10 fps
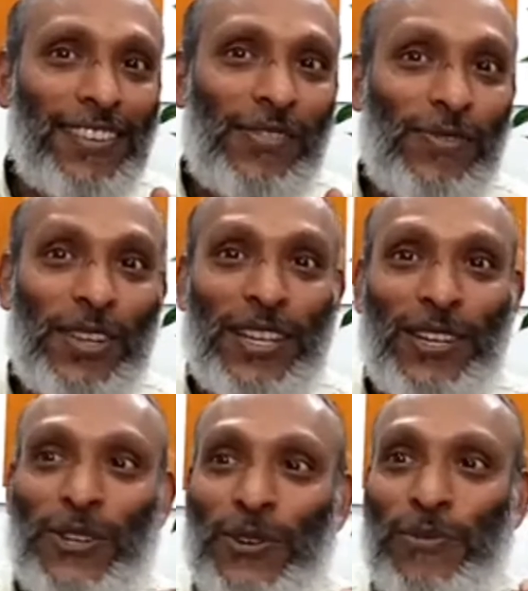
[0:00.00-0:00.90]
We
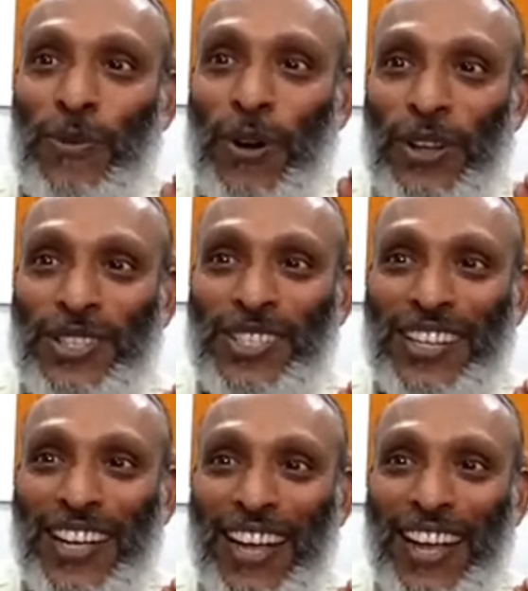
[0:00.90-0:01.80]
need to watch
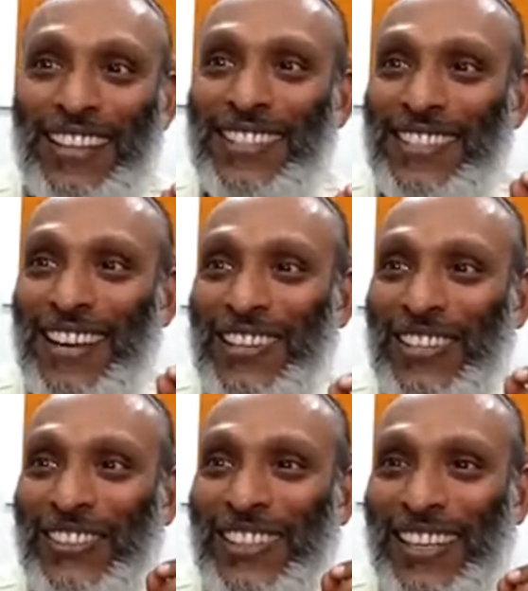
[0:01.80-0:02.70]
and start to
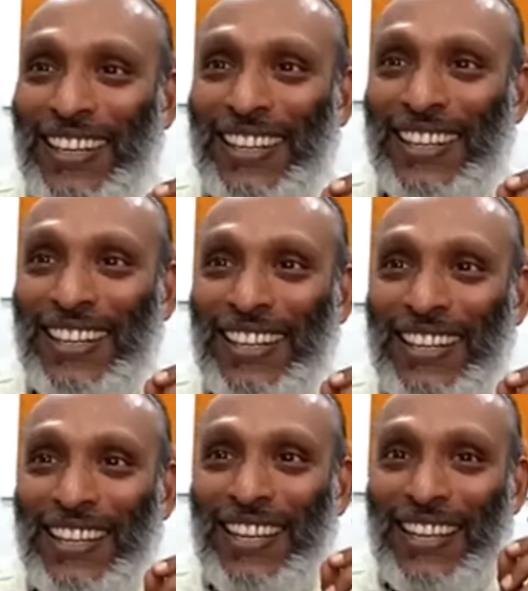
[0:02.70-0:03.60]
think,
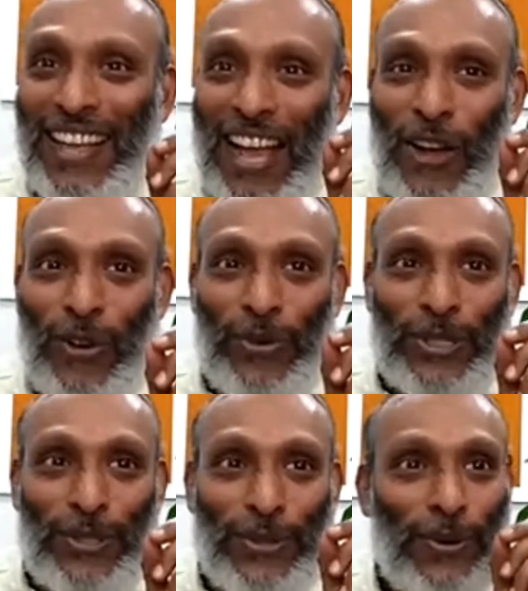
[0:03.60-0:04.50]
how
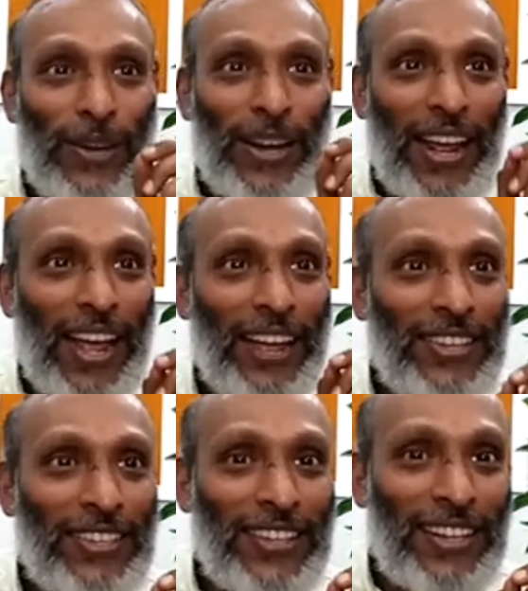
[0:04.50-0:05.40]
is your
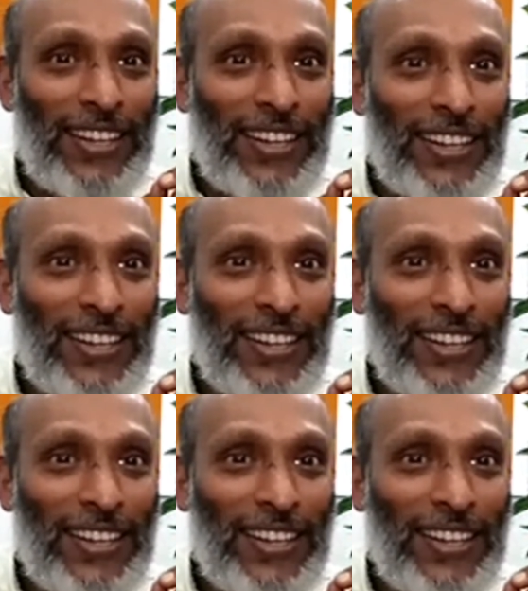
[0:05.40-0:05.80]
action?